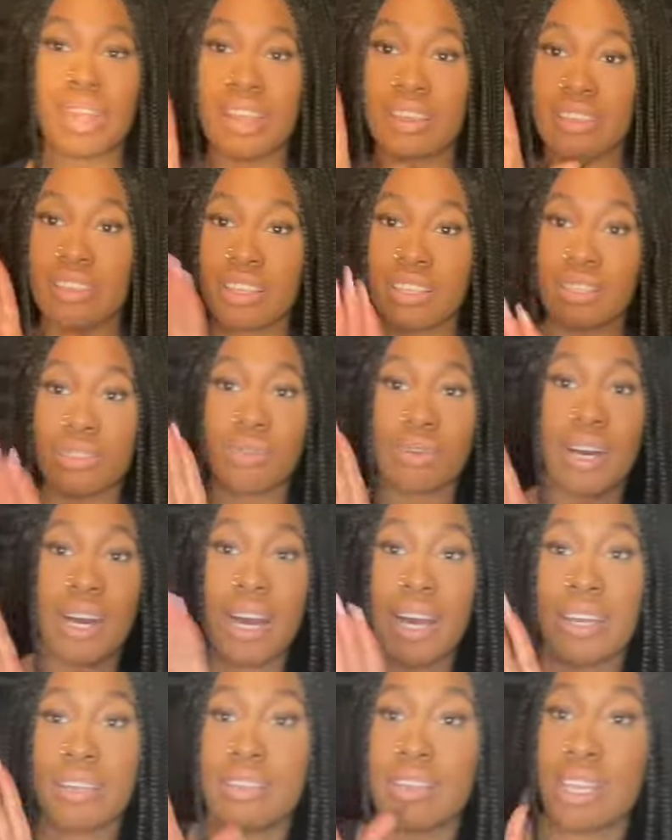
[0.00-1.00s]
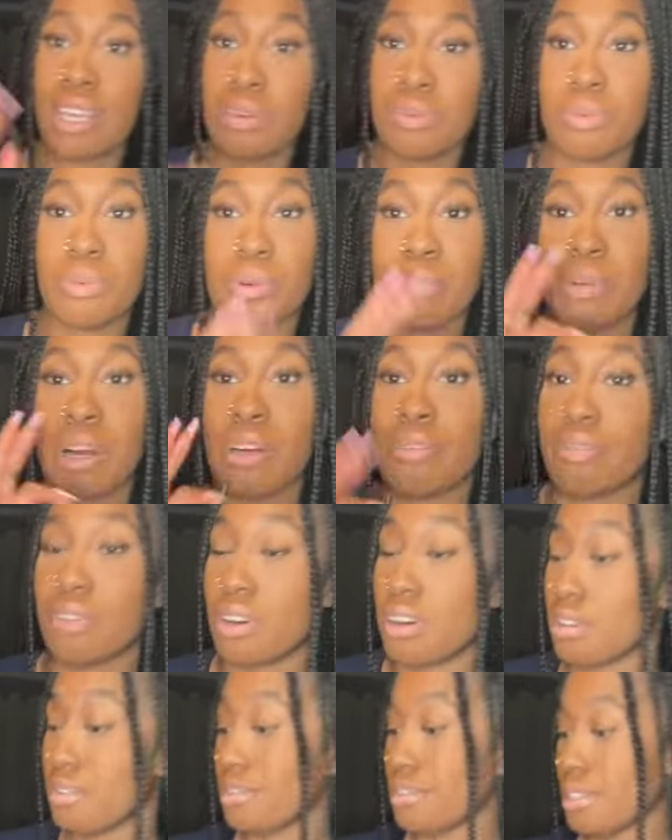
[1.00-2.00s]
is what I think for my
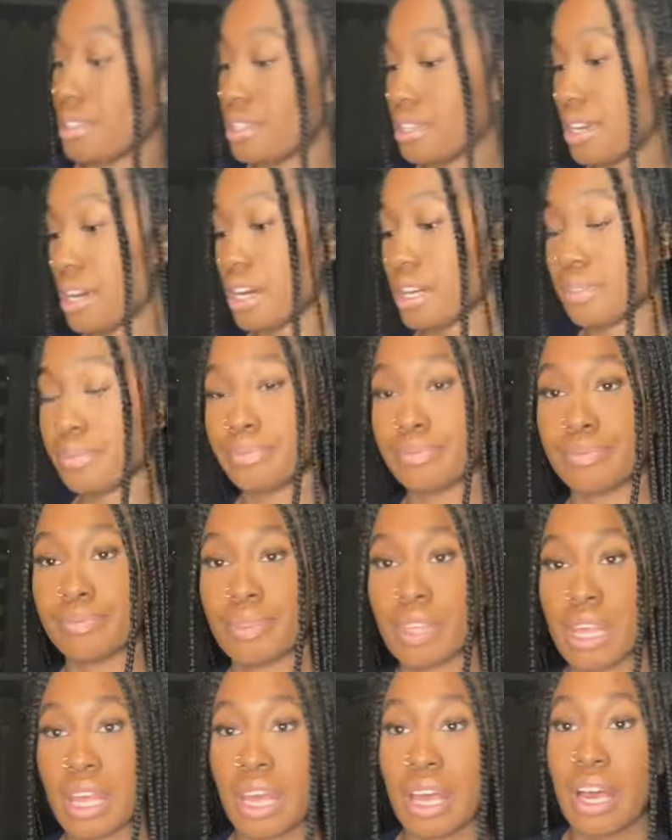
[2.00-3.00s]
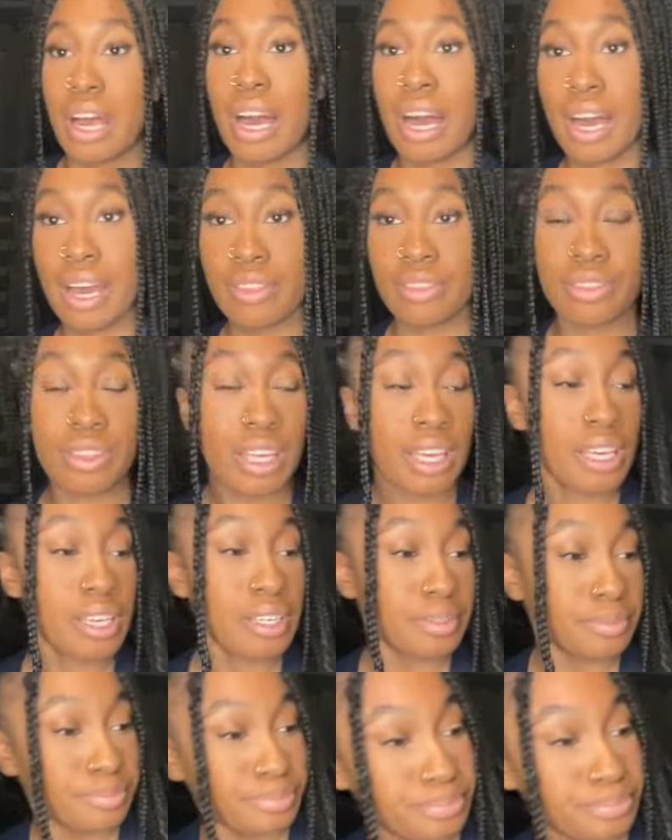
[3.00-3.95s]
phone finna die. I think